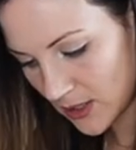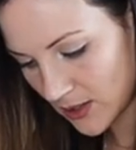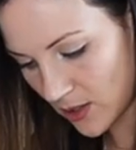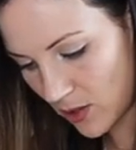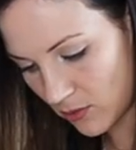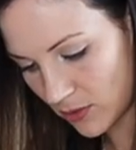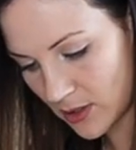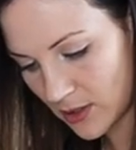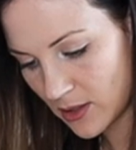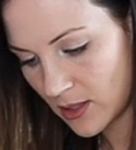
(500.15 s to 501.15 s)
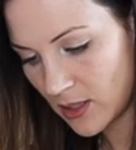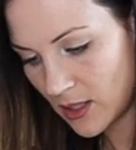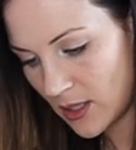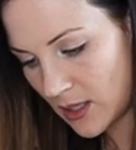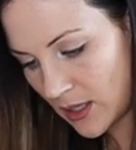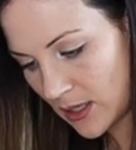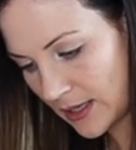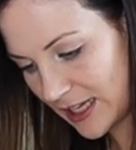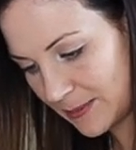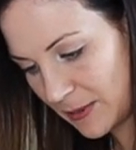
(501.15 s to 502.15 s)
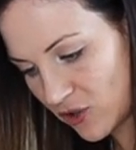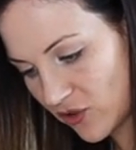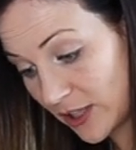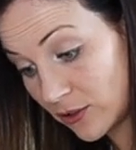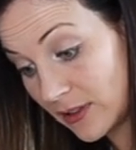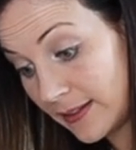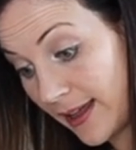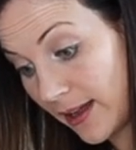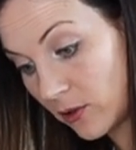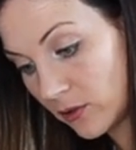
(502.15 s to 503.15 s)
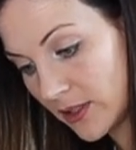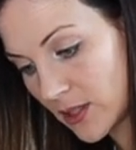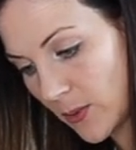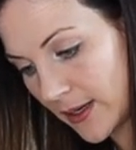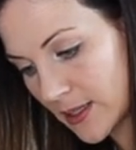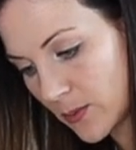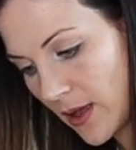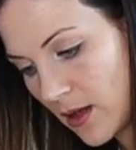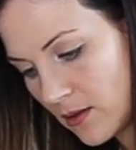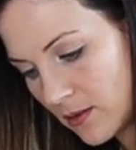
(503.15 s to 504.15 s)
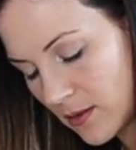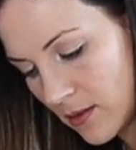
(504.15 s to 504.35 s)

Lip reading: So let me try to detangle this one as well.